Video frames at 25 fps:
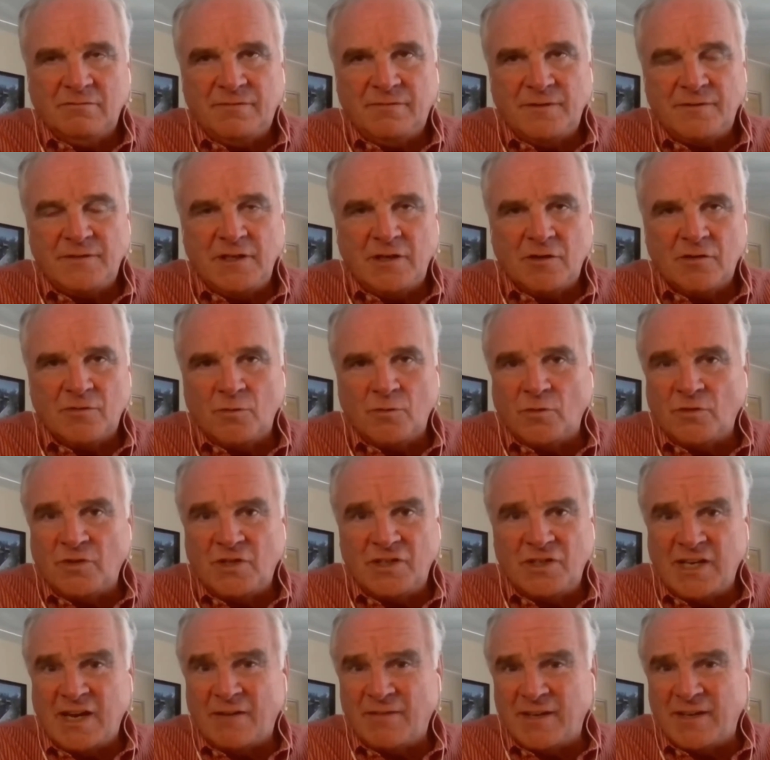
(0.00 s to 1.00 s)
15 years,
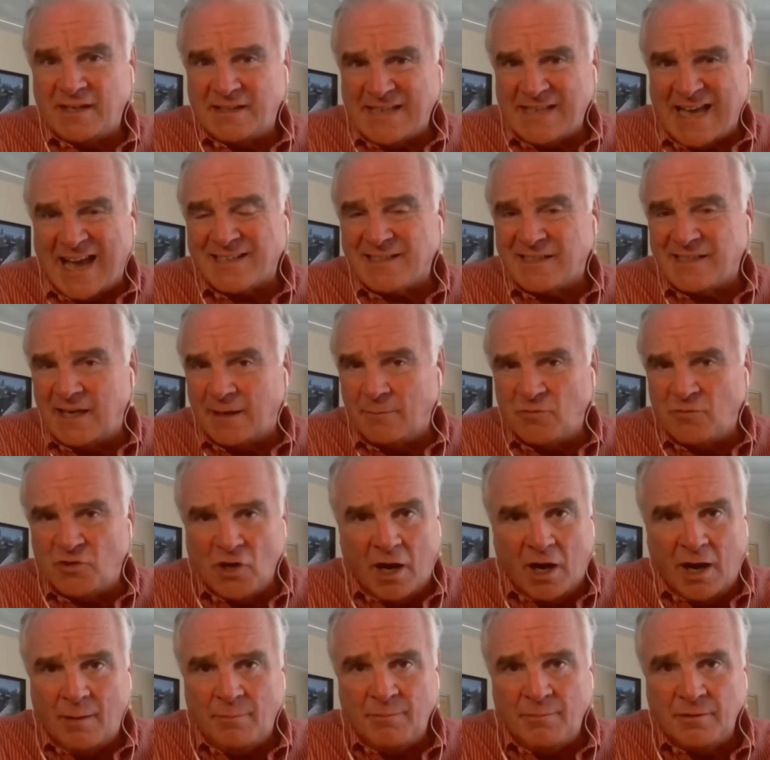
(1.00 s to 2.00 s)
did you have the exact same
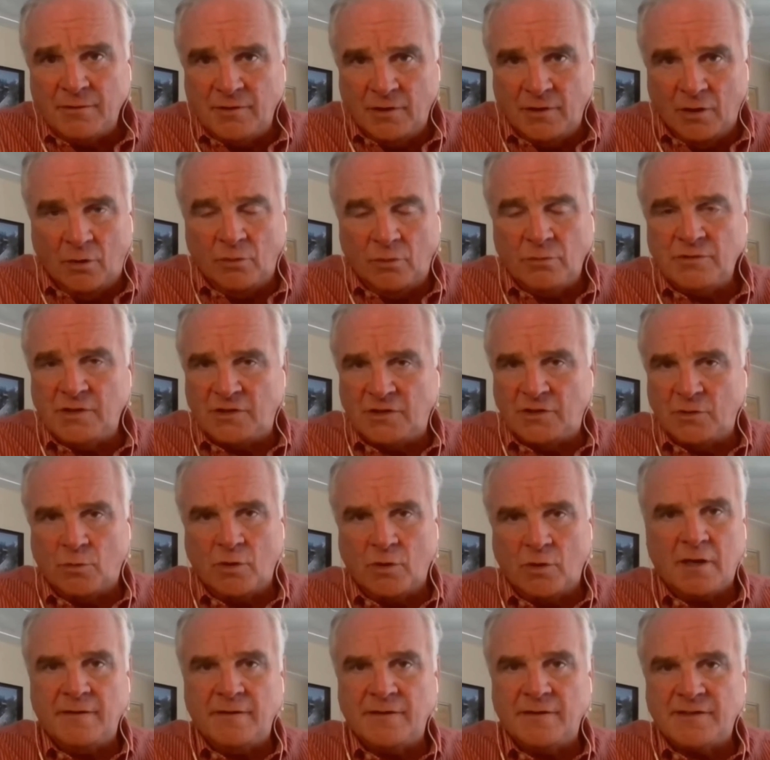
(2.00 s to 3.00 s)
job? No. Did you
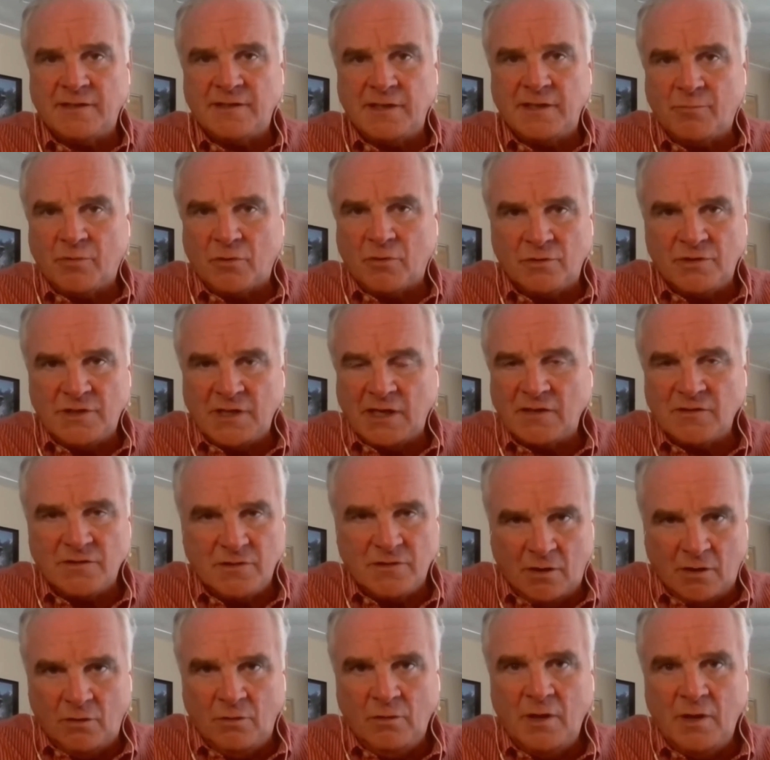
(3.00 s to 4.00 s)
work on the same projects?
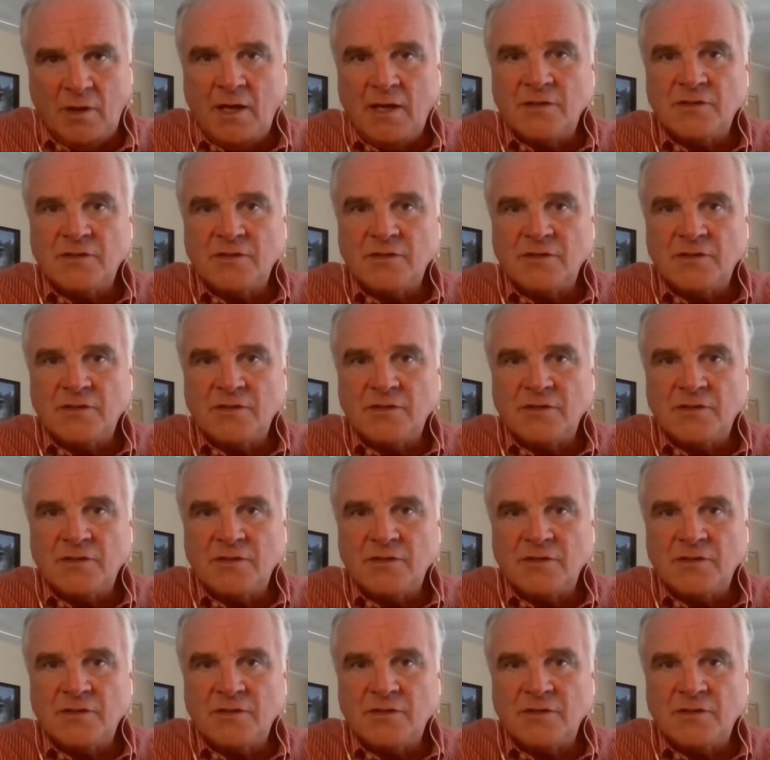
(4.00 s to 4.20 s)
No.